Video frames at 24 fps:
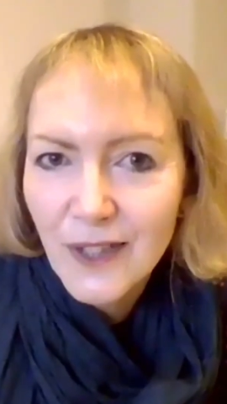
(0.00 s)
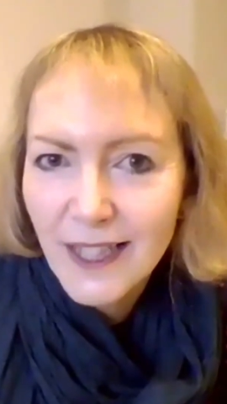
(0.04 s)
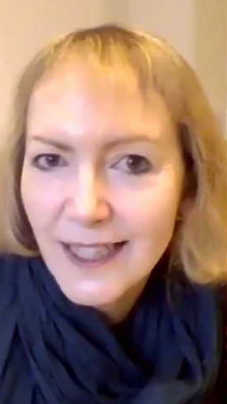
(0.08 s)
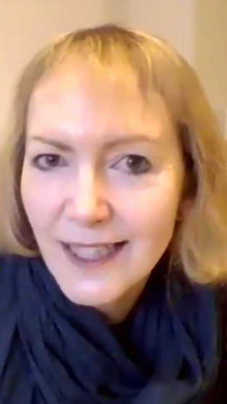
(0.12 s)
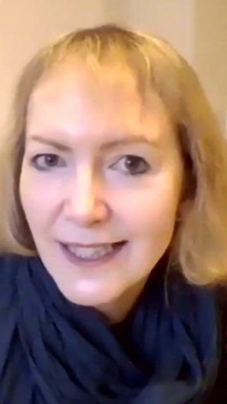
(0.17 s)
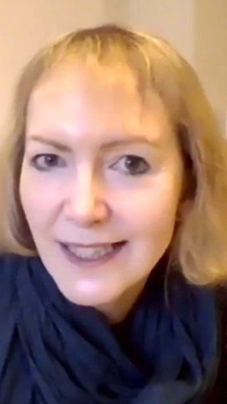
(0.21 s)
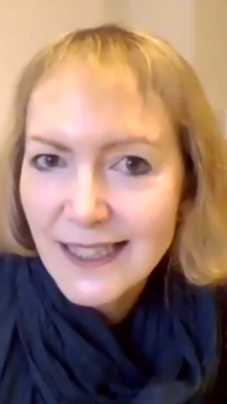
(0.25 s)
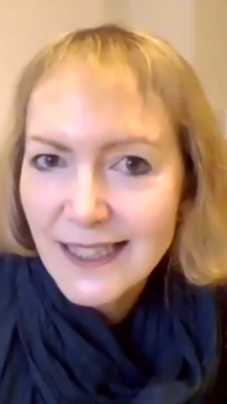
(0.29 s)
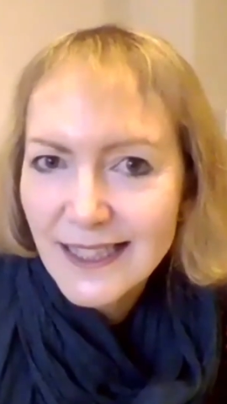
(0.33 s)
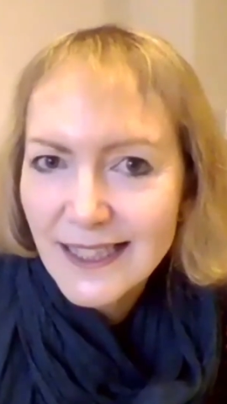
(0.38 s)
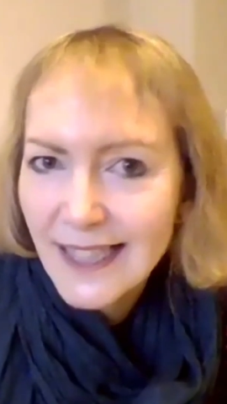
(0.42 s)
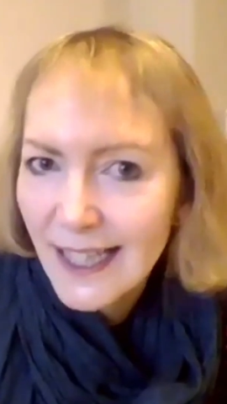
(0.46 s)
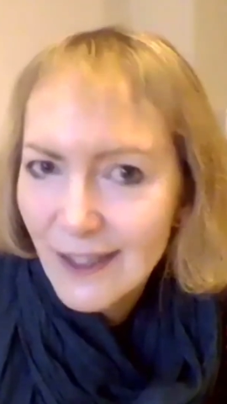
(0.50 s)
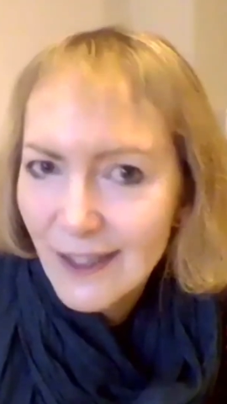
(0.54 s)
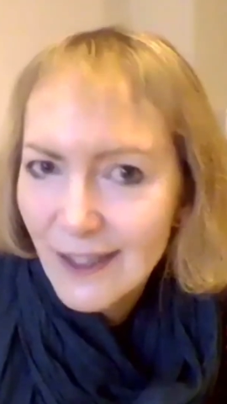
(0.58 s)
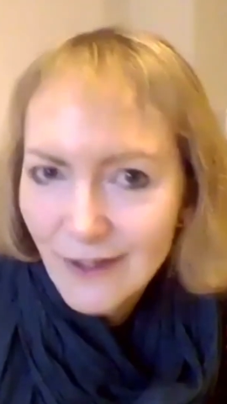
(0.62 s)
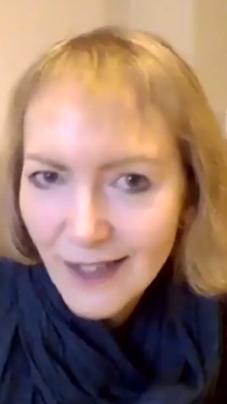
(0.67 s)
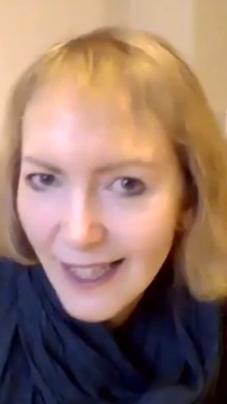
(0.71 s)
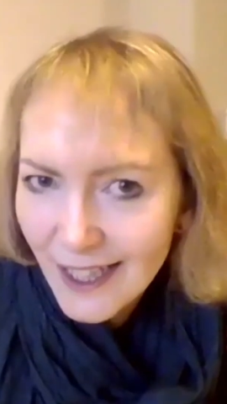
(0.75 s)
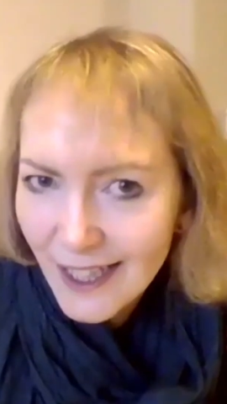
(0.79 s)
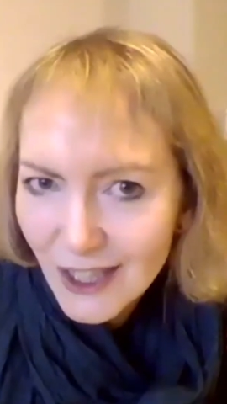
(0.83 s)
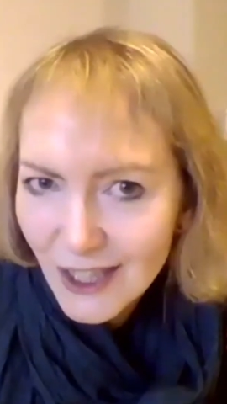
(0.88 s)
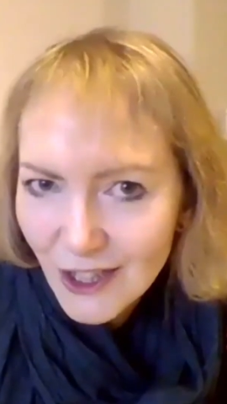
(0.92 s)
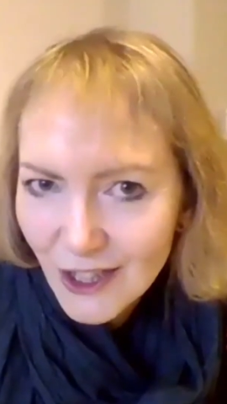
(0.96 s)

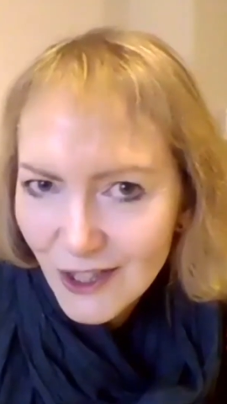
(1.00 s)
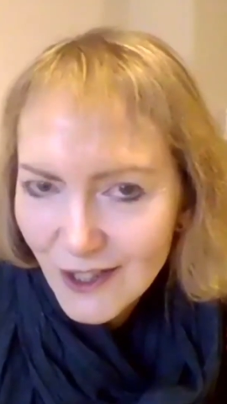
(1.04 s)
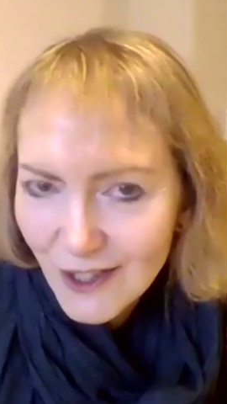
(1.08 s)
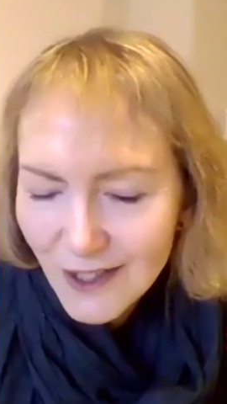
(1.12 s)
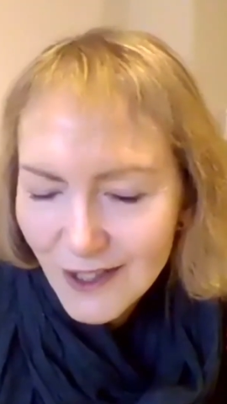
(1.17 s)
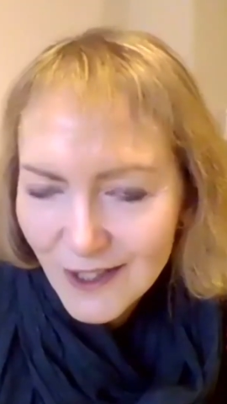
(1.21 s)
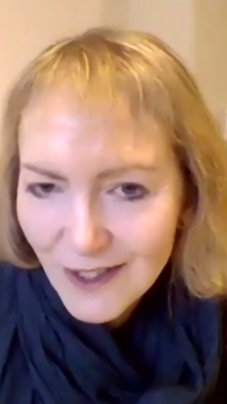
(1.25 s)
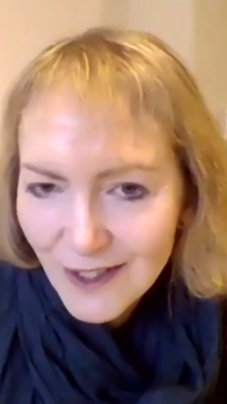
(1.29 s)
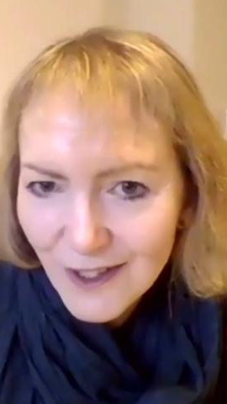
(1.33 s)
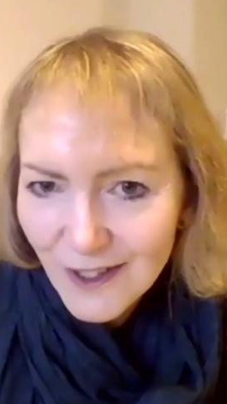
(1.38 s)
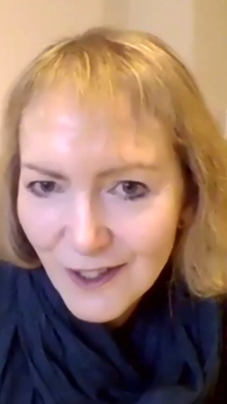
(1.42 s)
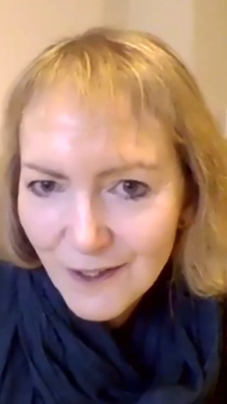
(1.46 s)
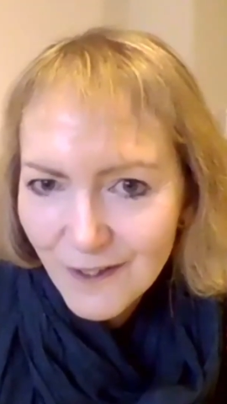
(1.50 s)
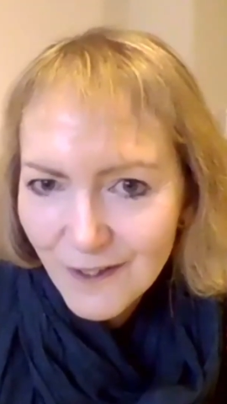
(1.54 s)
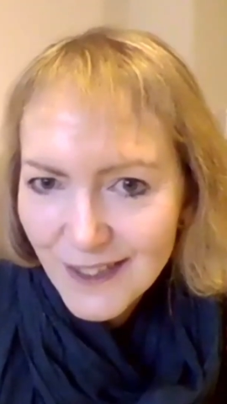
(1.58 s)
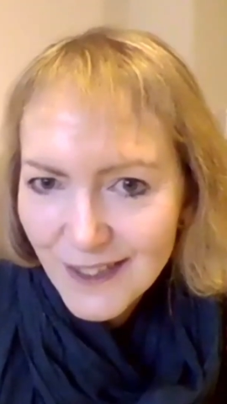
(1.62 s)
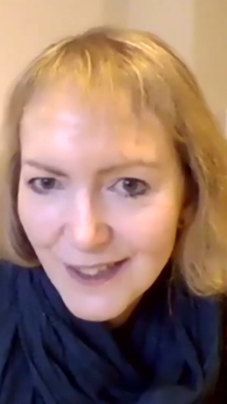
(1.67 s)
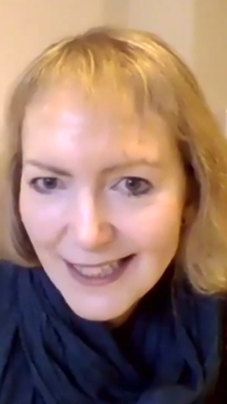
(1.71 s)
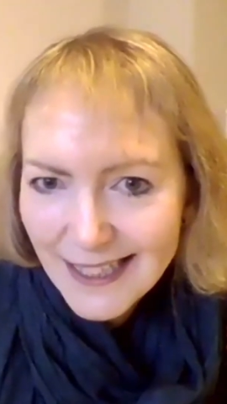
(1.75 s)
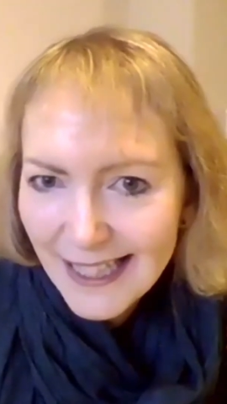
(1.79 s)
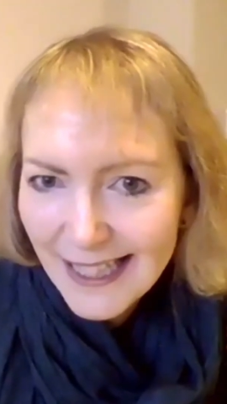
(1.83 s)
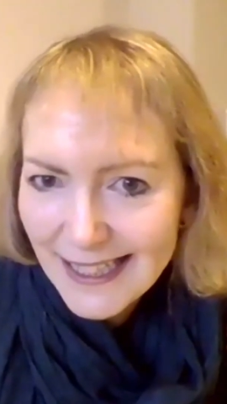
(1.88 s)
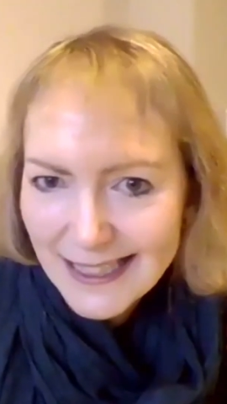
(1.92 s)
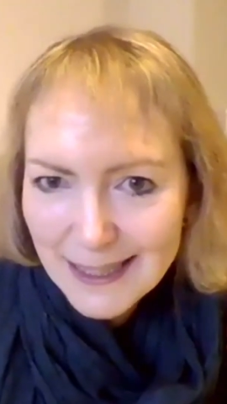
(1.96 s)
acceleration of his
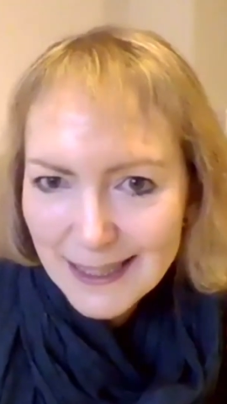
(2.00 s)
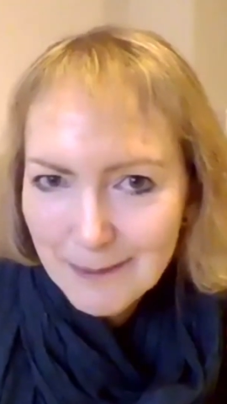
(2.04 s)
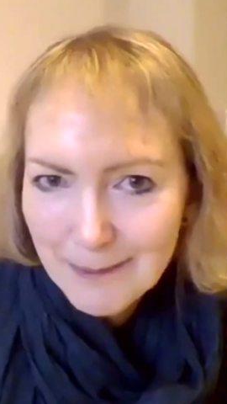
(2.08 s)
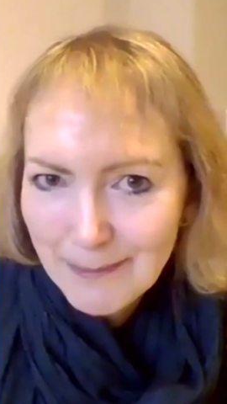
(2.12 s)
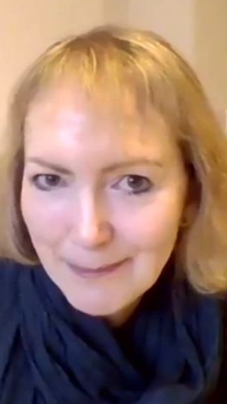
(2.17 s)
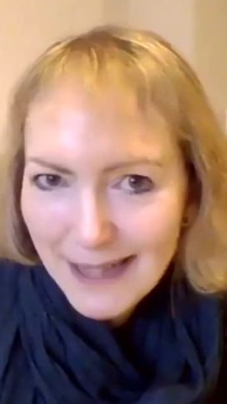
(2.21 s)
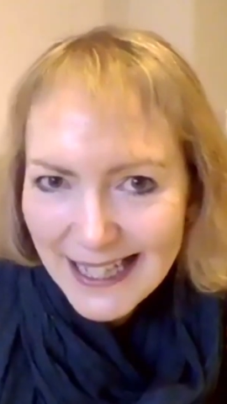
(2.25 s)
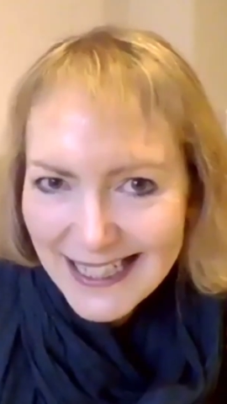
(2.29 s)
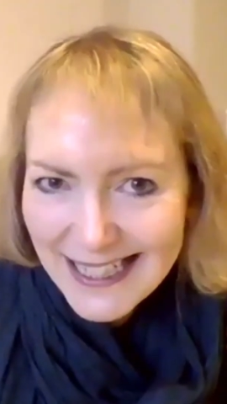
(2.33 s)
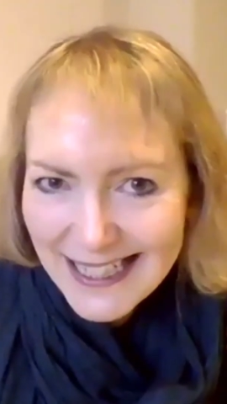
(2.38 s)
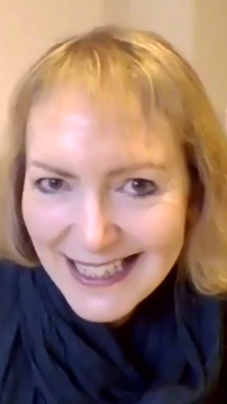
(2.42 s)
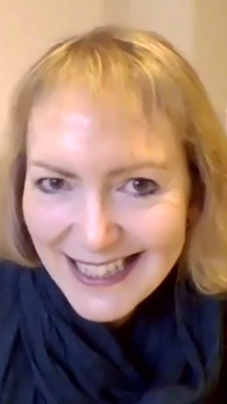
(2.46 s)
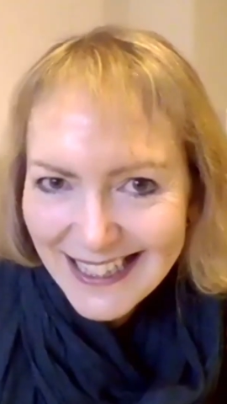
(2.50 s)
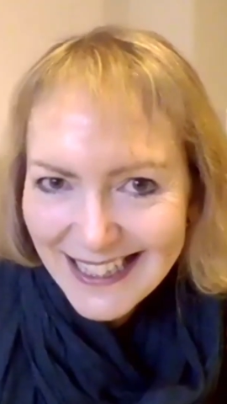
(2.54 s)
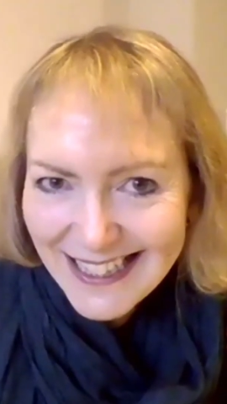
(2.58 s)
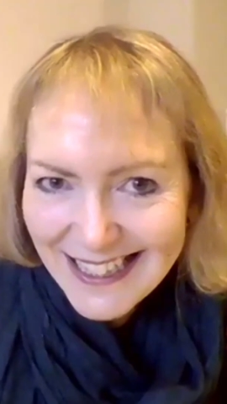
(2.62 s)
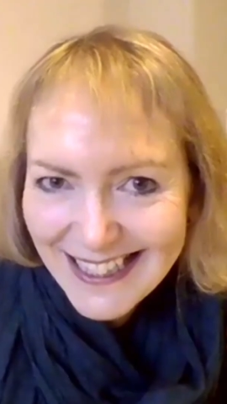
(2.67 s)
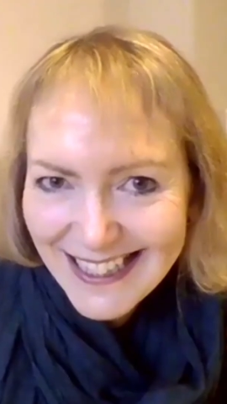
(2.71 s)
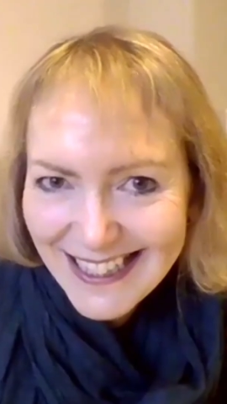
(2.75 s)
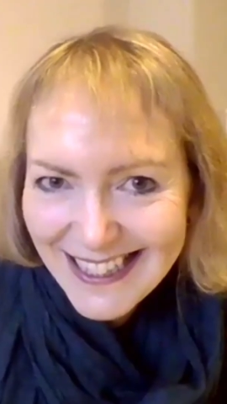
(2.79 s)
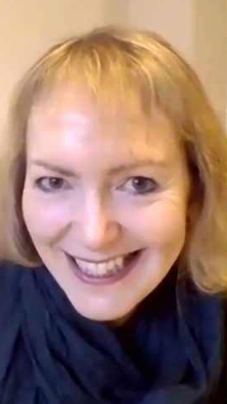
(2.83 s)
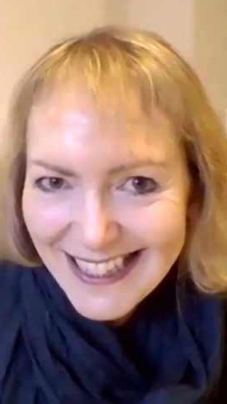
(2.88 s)
getting better.